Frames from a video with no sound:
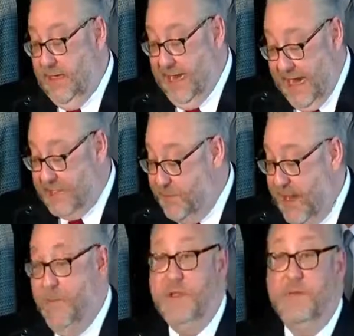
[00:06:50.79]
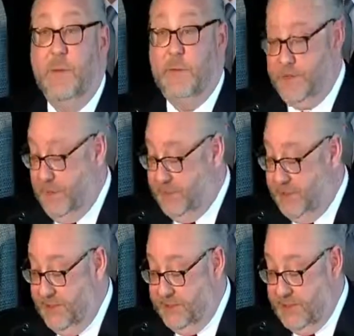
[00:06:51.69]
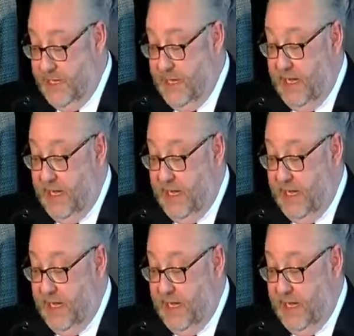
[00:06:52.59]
cash payments for prescriptions,